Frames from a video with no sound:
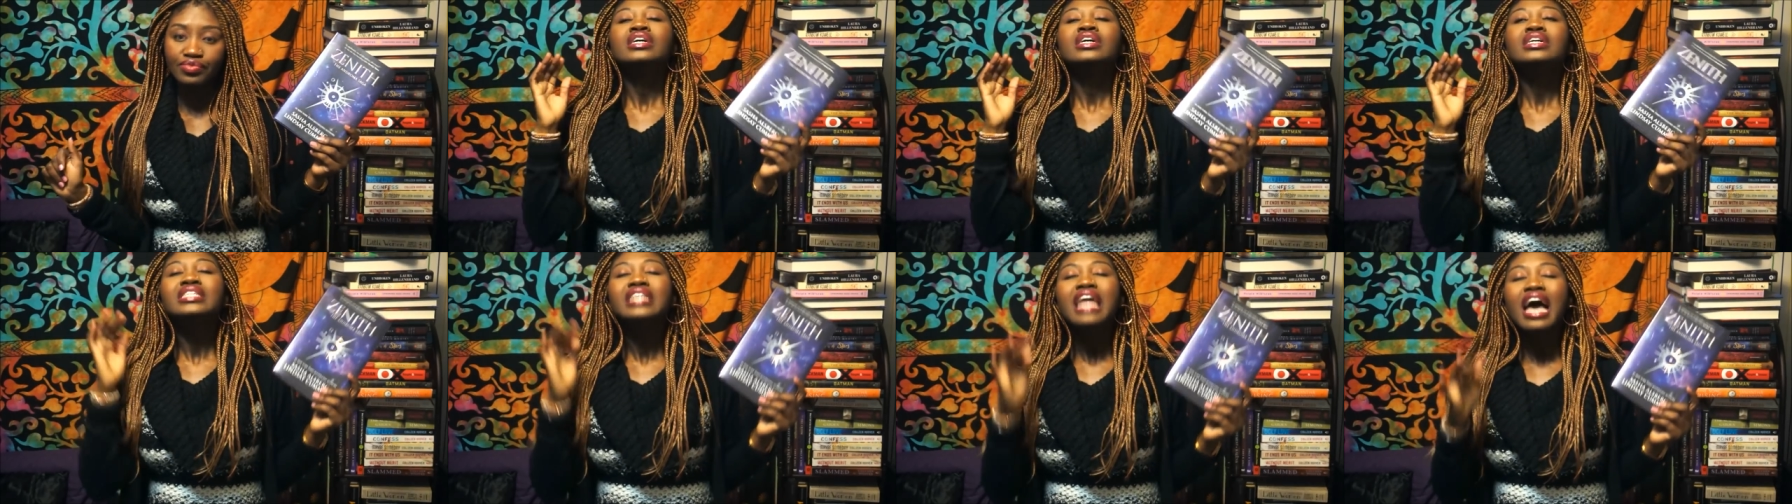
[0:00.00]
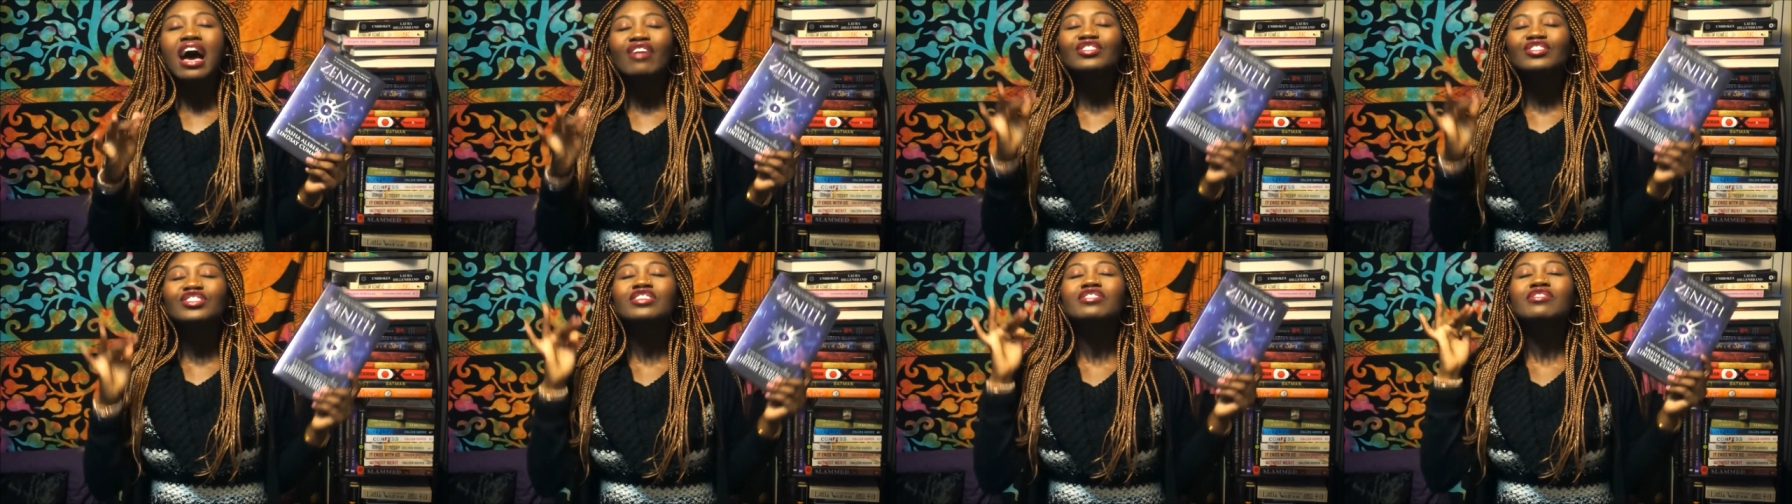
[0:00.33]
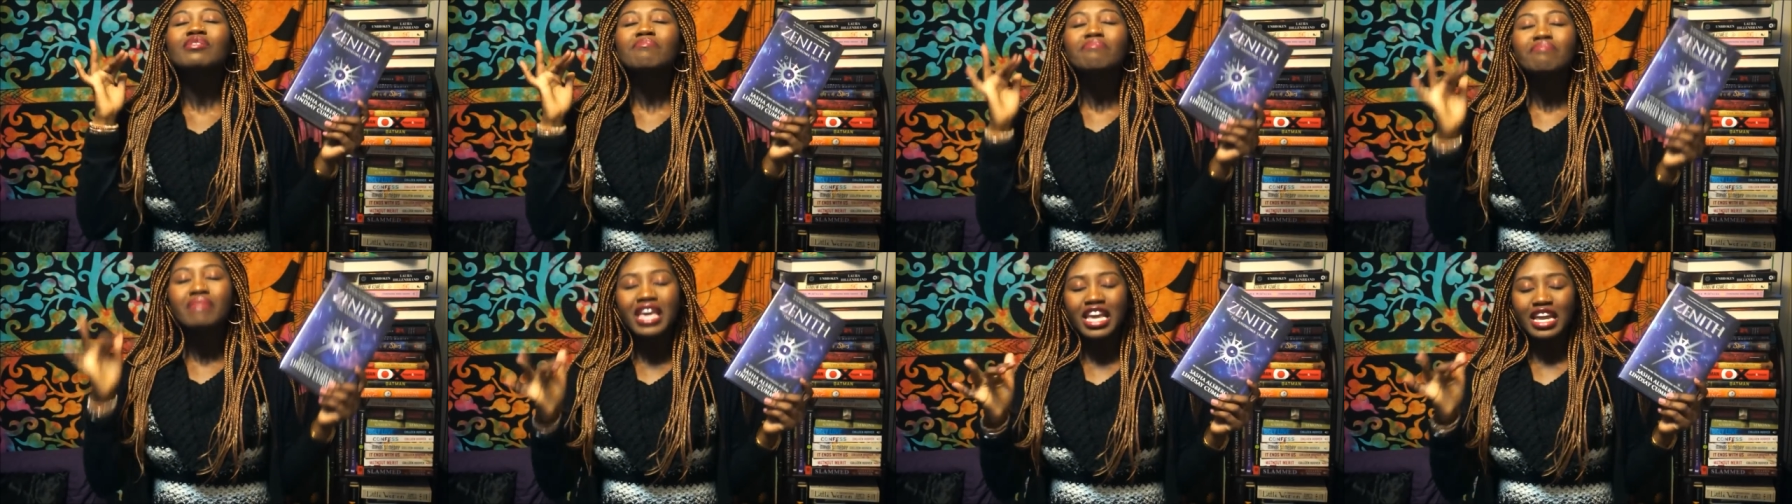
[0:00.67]
Now to the
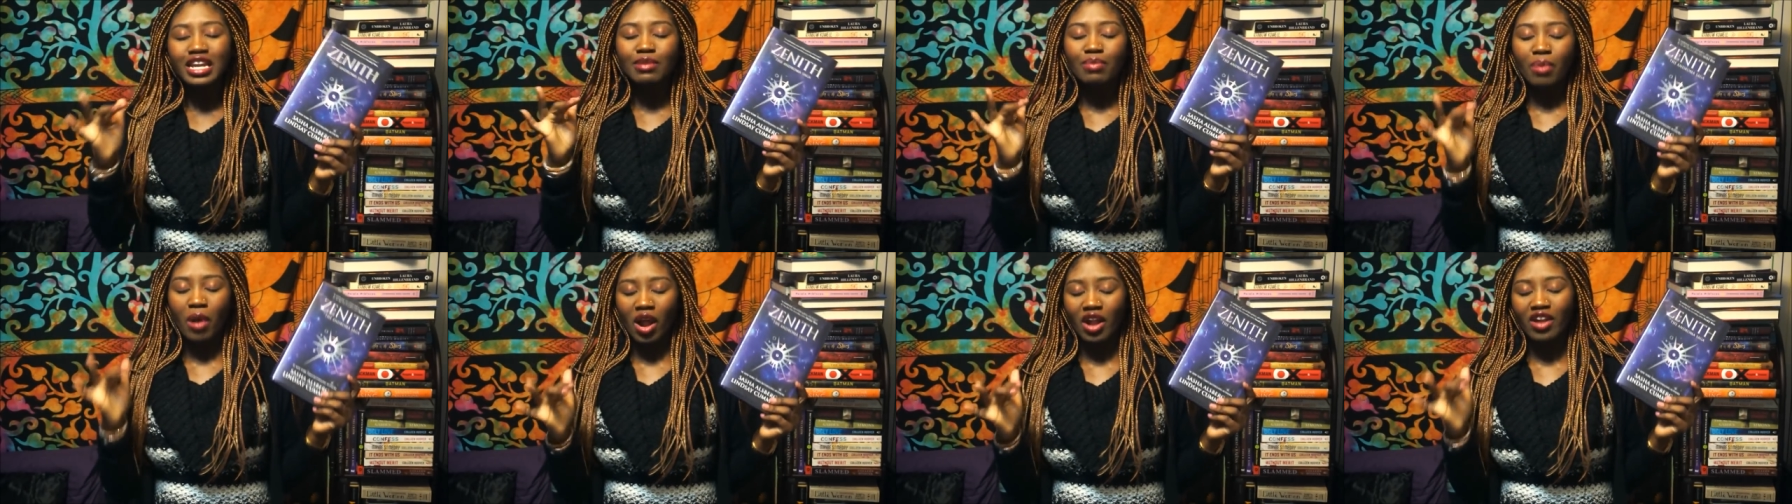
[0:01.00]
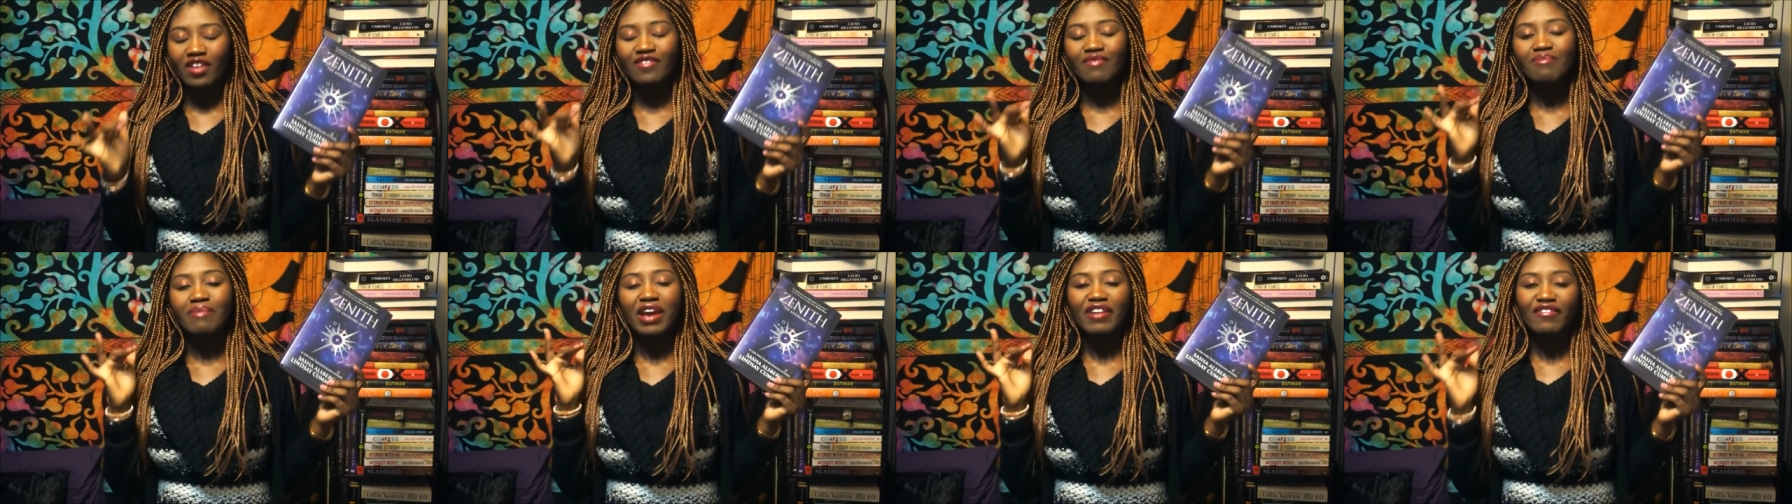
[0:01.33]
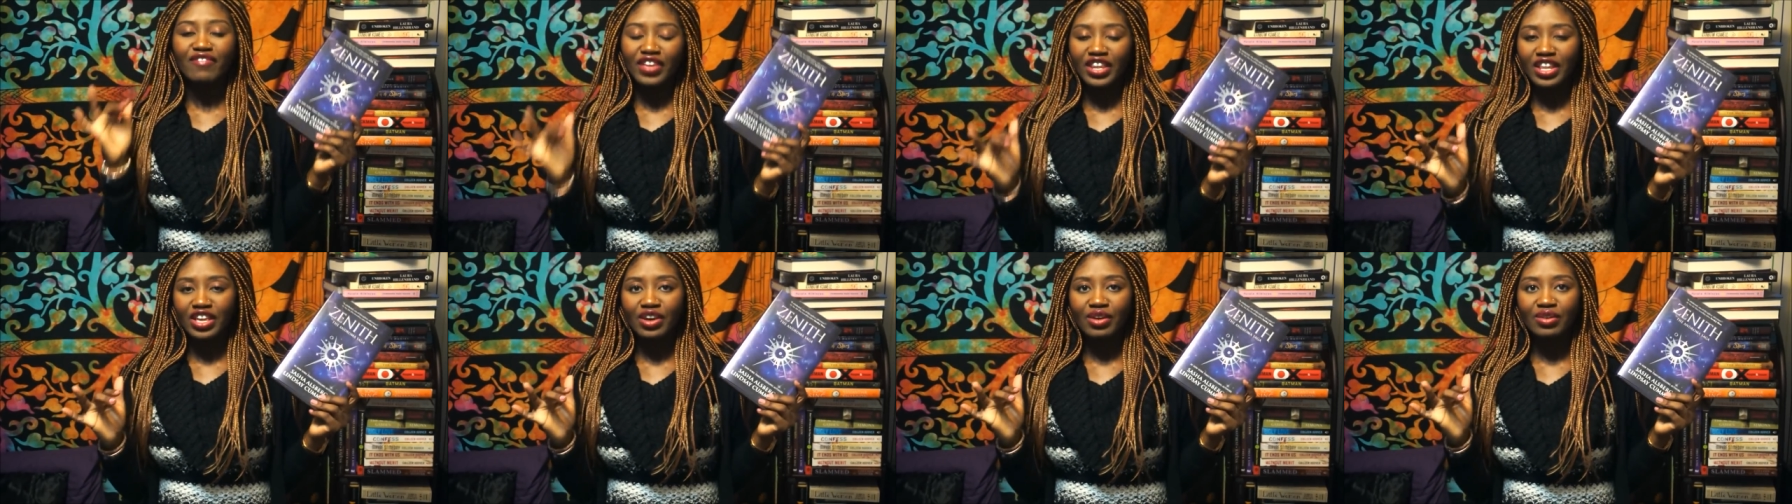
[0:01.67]
main part of my
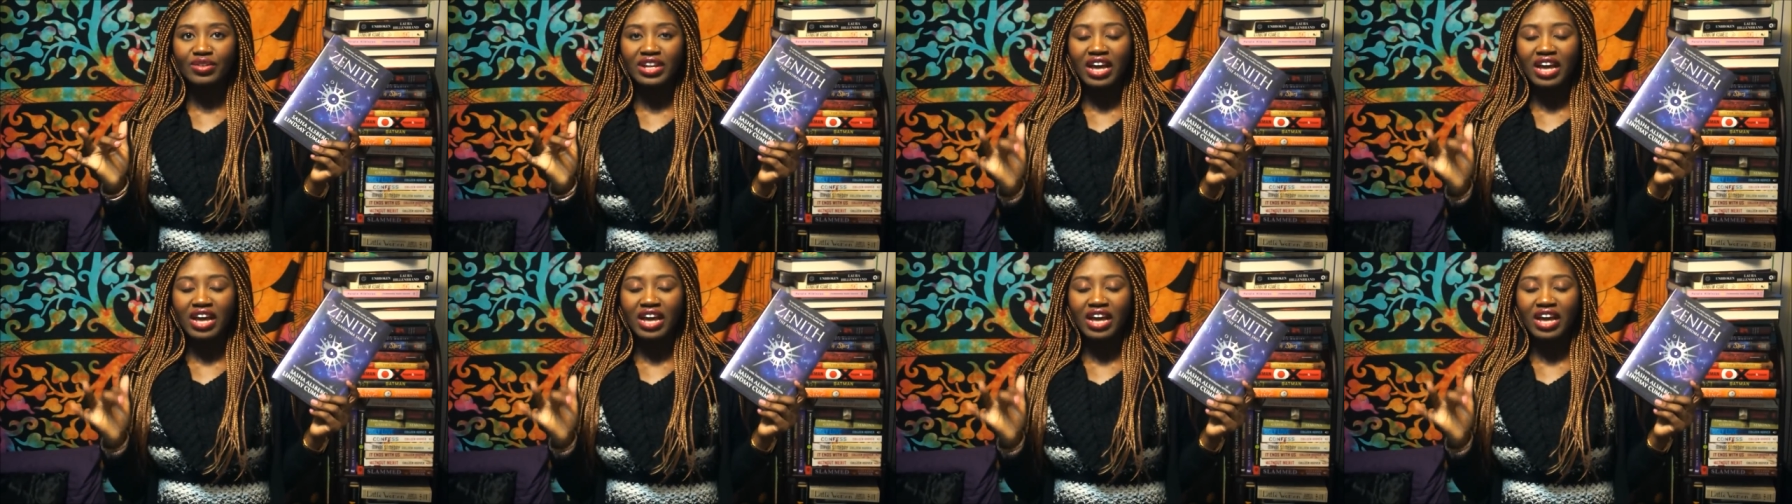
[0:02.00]
video,